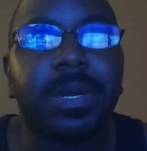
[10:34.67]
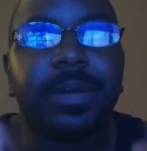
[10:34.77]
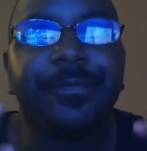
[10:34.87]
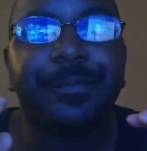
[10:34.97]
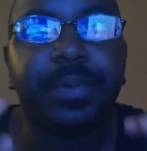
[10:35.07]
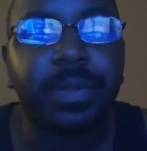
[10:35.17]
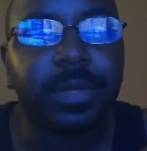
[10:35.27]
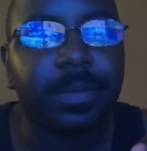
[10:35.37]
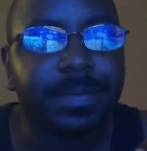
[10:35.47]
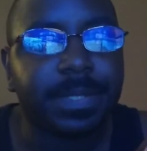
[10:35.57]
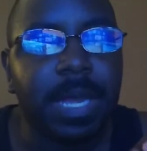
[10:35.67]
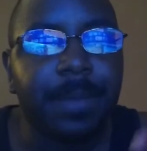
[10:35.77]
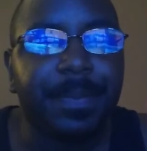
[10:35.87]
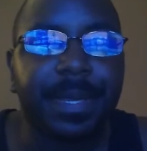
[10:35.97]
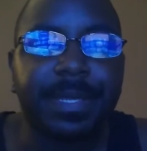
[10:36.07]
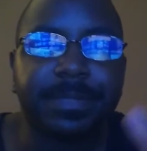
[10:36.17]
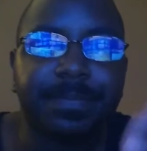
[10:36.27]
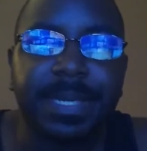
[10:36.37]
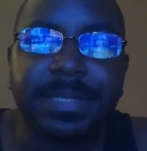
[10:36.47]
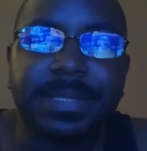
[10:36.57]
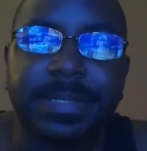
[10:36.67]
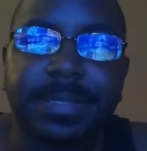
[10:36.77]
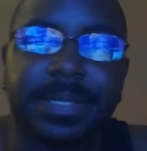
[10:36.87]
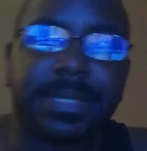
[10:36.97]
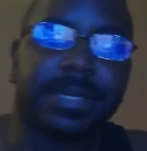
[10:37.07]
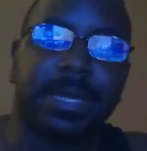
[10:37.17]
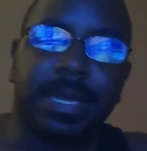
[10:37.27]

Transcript: of pull-ups because basically,